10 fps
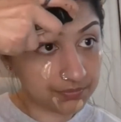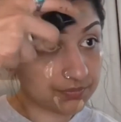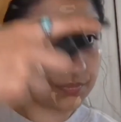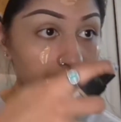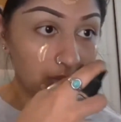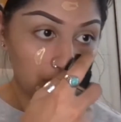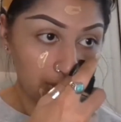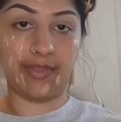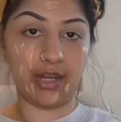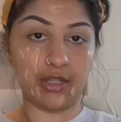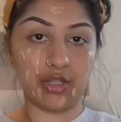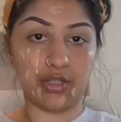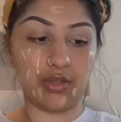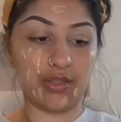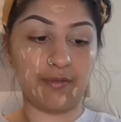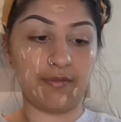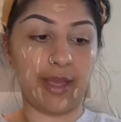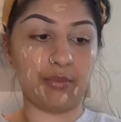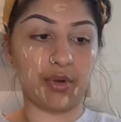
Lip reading: and then I just use a flat